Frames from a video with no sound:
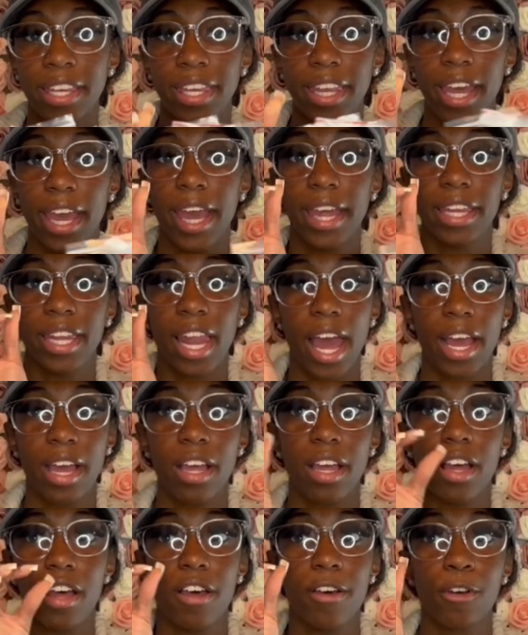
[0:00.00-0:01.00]
they like
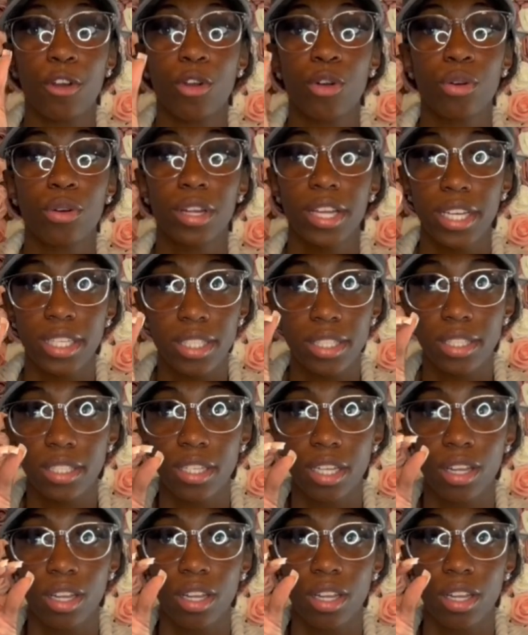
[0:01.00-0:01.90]
a crisp,